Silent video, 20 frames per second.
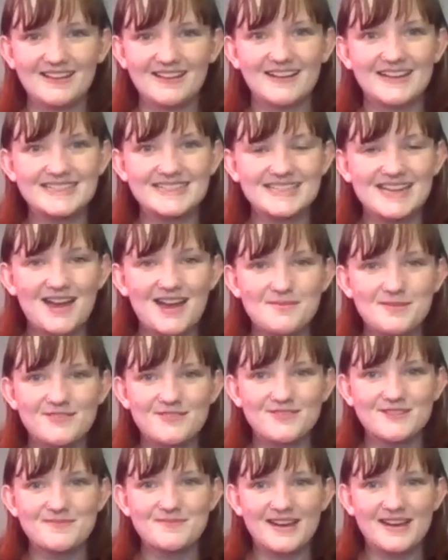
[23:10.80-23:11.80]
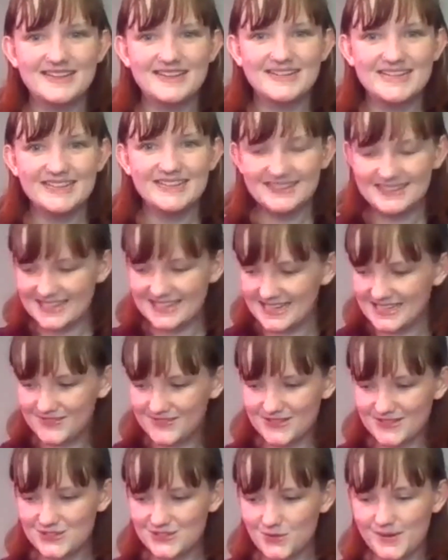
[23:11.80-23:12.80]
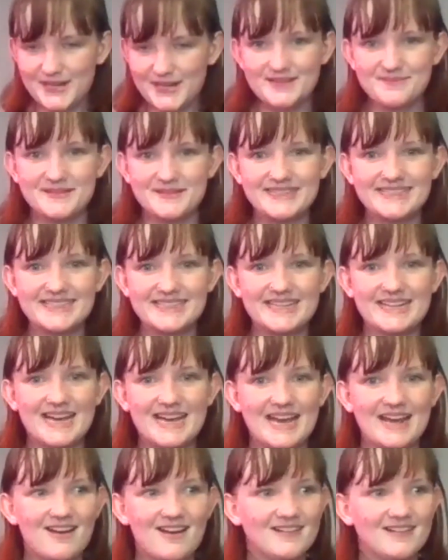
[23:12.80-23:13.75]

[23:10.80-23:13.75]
Great job, everybody. Thanks for joining me today.